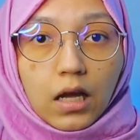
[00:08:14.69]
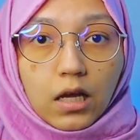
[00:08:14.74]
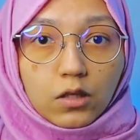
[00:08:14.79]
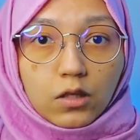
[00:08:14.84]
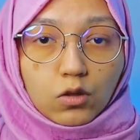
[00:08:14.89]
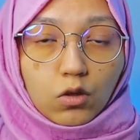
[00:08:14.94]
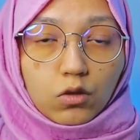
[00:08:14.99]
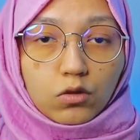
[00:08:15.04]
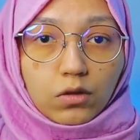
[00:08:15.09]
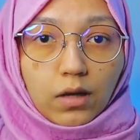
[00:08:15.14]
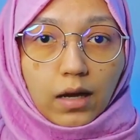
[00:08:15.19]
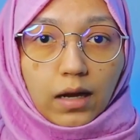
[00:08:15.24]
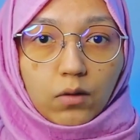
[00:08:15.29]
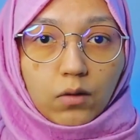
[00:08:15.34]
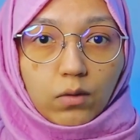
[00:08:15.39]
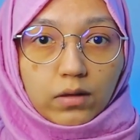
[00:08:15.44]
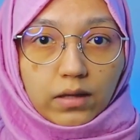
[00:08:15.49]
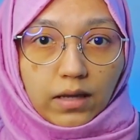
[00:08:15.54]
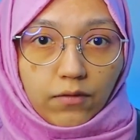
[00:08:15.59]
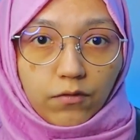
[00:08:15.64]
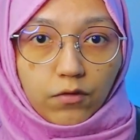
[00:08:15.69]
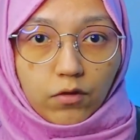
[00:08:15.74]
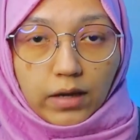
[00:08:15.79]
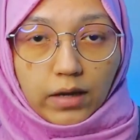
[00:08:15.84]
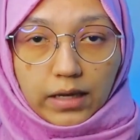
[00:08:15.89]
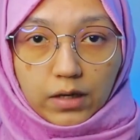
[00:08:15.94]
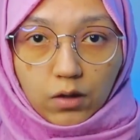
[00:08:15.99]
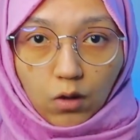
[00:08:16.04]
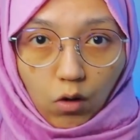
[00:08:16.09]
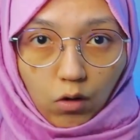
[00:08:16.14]
So I will give you
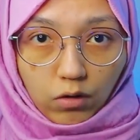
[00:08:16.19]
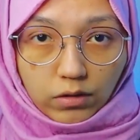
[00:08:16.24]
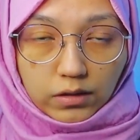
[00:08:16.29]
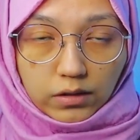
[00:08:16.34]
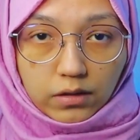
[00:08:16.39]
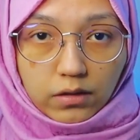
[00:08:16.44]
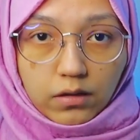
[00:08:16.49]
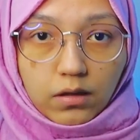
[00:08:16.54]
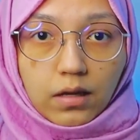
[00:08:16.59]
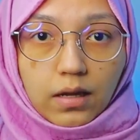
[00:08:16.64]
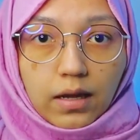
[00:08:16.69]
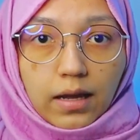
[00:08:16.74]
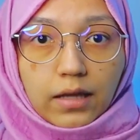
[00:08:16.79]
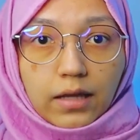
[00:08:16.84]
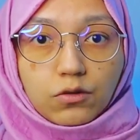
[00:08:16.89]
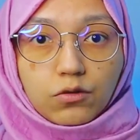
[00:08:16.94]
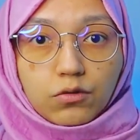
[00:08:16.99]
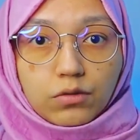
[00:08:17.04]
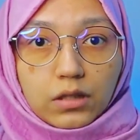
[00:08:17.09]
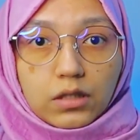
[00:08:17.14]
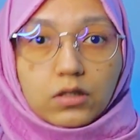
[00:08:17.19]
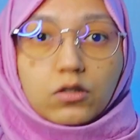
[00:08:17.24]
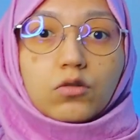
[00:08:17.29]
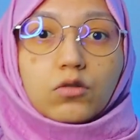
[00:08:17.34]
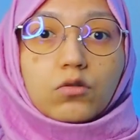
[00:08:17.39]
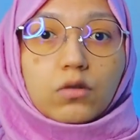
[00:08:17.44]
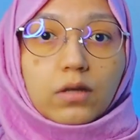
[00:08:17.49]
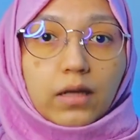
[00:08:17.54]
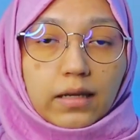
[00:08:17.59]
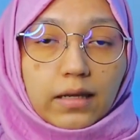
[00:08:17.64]
in order, and you need
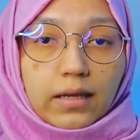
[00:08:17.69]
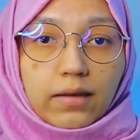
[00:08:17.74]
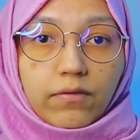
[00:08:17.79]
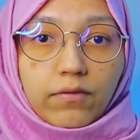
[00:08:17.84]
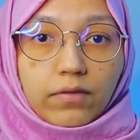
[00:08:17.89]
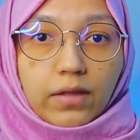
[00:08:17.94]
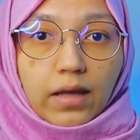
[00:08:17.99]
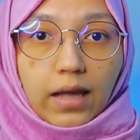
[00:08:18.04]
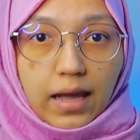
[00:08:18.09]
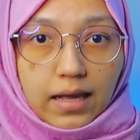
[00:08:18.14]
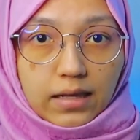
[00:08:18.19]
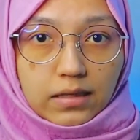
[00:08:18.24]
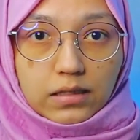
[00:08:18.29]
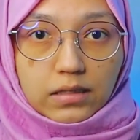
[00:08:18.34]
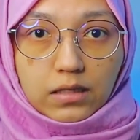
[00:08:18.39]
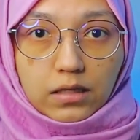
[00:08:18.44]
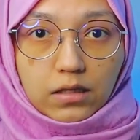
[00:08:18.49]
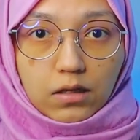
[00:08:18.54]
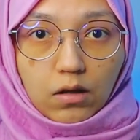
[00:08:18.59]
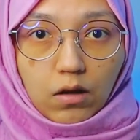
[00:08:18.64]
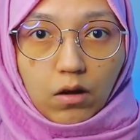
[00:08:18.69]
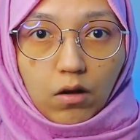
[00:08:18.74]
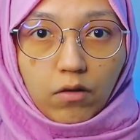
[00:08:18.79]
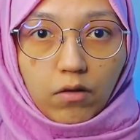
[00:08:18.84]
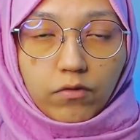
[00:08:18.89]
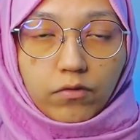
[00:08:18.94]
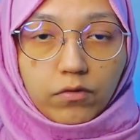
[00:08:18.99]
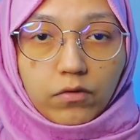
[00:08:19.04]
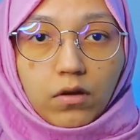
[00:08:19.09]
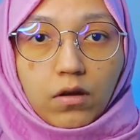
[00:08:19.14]
to give the answer
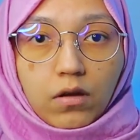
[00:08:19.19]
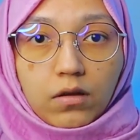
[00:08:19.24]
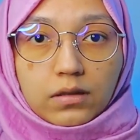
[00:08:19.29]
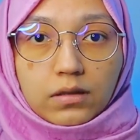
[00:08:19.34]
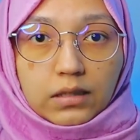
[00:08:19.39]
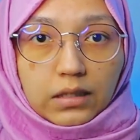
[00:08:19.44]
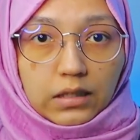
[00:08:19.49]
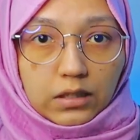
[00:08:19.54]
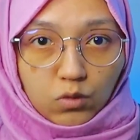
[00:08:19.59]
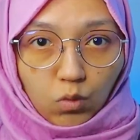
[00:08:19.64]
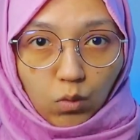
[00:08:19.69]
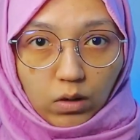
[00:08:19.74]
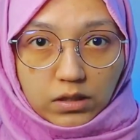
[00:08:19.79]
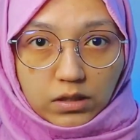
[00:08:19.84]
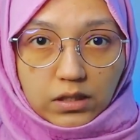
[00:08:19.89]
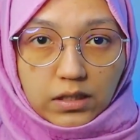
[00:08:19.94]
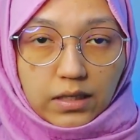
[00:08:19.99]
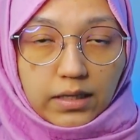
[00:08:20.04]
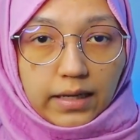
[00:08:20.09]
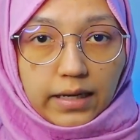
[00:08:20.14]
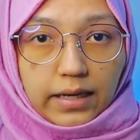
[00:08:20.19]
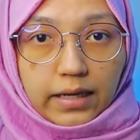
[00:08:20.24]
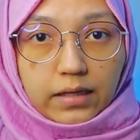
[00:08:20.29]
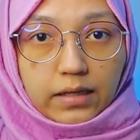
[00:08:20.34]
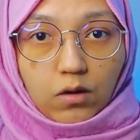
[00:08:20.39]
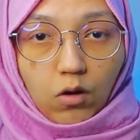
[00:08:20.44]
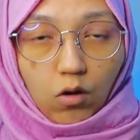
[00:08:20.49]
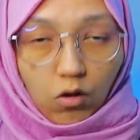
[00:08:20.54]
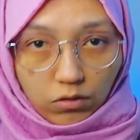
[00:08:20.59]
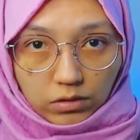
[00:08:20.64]
of these questions in
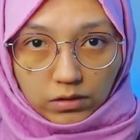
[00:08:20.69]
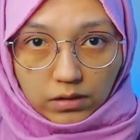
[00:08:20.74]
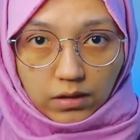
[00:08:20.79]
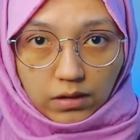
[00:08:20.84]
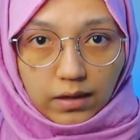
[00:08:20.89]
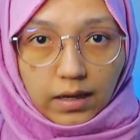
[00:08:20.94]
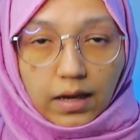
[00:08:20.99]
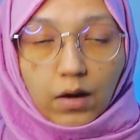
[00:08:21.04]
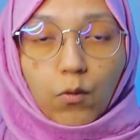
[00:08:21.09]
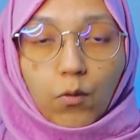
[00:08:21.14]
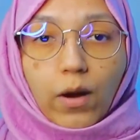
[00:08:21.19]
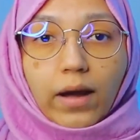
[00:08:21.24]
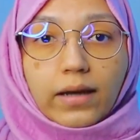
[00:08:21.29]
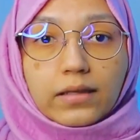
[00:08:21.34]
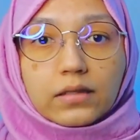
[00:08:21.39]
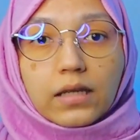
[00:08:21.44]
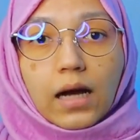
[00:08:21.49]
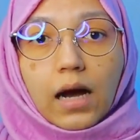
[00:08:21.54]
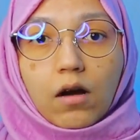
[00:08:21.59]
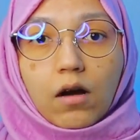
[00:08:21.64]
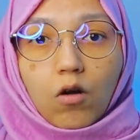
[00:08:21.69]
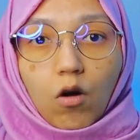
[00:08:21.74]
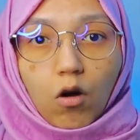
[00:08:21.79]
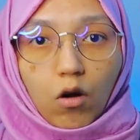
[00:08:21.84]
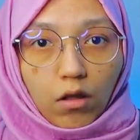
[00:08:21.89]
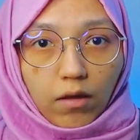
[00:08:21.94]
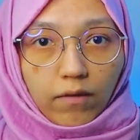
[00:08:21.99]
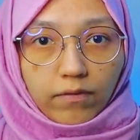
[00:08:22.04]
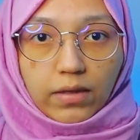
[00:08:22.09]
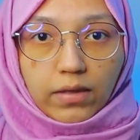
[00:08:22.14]
order and write down
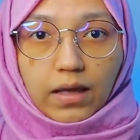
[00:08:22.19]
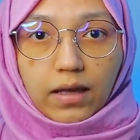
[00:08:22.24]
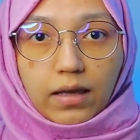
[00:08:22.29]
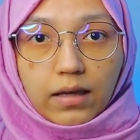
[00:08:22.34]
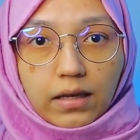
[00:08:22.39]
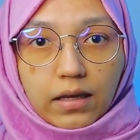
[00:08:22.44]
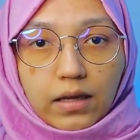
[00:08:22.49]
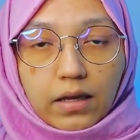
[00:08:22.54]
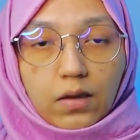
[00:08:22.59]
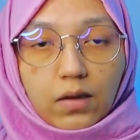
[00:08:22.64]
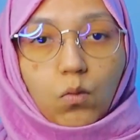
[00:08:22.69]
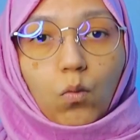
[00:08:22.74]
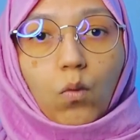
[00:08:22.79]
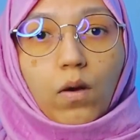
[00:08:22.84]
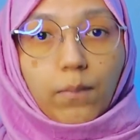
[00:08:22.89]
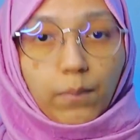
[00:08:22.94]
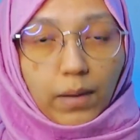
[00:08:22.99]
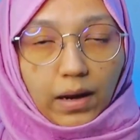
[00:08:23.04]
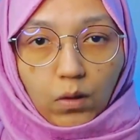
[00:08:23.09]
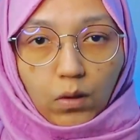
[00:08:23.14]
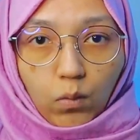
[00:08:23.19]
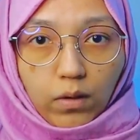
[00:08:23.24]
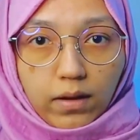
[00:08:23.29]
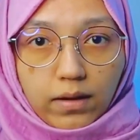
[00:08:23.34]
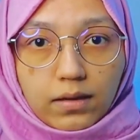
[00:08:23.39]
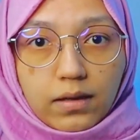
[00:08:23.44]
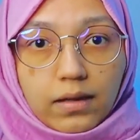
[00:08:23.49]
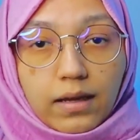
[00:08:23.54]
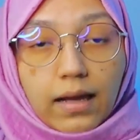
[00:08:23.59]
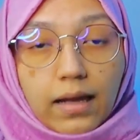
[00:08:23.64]
all of them in one by
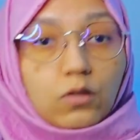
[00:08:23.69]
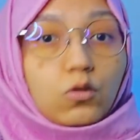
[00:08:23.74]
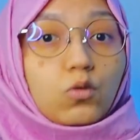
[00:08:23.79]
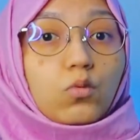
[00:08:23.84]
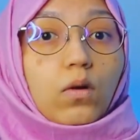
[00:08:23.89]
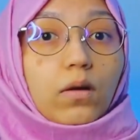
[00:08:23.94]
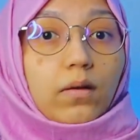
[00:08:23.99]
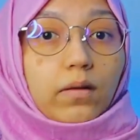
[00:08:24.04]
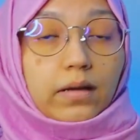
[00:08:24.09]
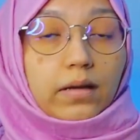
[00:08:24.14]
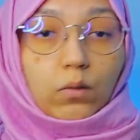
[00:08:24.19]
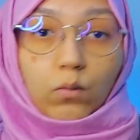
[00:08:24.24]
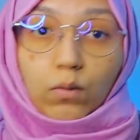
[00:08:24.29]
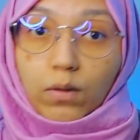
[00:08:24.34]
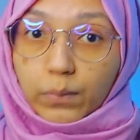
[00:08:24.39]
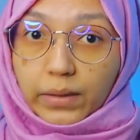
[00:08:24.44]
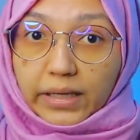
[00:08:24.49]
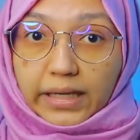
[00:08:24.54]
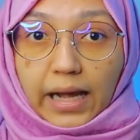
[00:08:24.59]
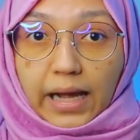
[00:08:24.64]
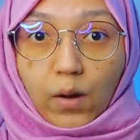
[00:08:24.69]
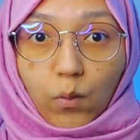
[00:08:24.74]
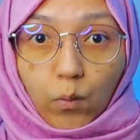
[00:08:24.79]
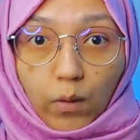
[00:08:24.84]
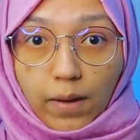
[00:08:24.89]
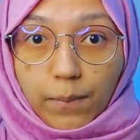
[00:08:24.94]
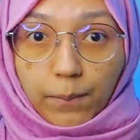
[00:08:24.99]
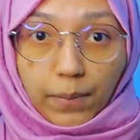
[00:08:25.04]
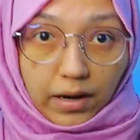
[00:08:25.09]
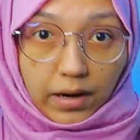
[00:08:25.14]
one, and it will become
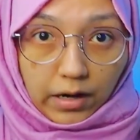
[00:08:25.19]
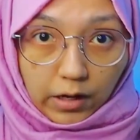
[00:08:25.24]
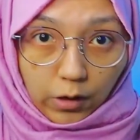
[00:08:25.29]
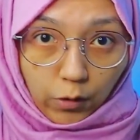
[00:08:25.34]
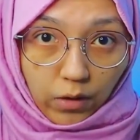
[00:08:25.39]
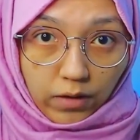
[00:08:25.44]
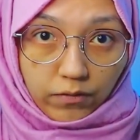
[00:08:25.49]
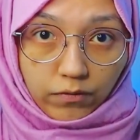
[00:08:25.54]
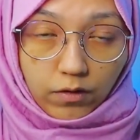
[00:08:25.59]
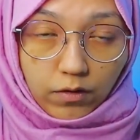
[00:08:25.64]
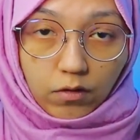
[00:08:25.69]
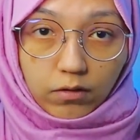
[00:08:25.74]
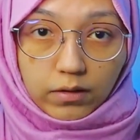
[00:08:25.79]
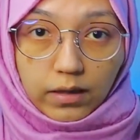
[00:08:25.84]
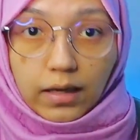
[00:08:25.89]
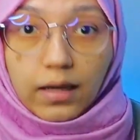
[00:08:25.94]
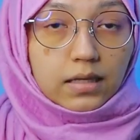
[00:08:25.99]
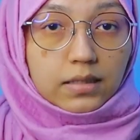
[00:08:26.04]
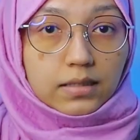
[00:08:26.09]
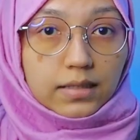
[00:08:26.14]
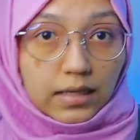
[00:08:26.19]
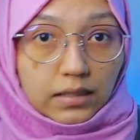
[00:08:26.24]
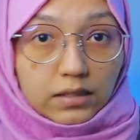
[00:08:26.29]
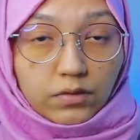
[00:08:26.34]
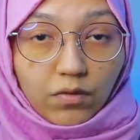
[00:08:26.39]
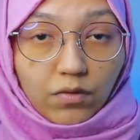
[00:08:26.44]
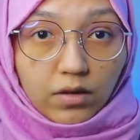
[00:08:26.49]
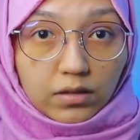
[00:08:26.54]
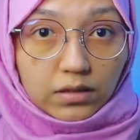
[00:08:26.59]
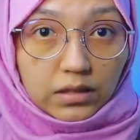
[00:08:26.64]
one paragraph. Okay, search
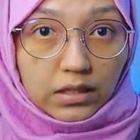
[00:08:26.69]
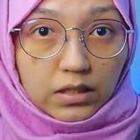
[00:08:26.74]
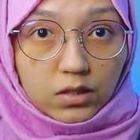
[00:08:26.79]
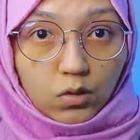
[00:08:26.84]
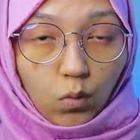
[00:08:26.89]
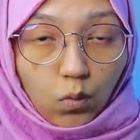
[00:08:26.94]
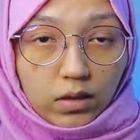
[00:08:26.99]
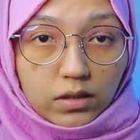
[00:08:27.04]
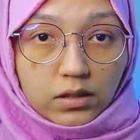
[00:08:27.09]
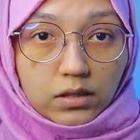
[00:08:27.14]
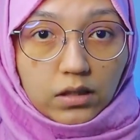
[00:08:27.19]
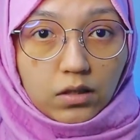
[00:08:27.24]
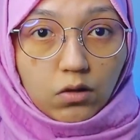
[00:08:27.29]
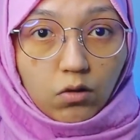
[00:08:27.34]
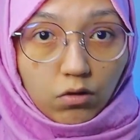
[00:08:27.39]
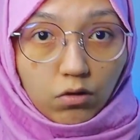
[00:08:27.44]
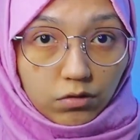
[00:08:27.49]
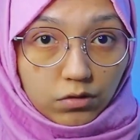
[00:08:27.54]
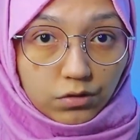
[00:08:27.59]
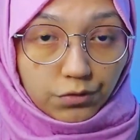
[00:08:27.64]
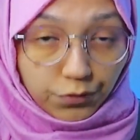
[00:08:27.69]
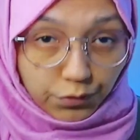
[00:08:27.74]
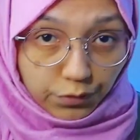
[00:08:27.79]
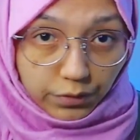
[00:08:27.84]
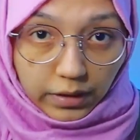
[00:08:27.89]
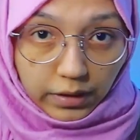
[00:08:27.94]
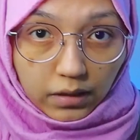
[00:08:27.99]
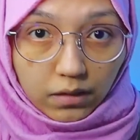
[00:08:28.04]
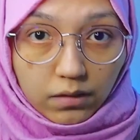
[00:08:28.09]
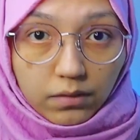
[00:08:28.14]
for these questions on
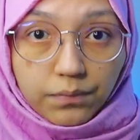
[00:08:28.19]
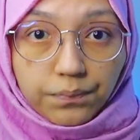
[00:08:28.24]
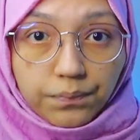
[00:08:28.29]
Google.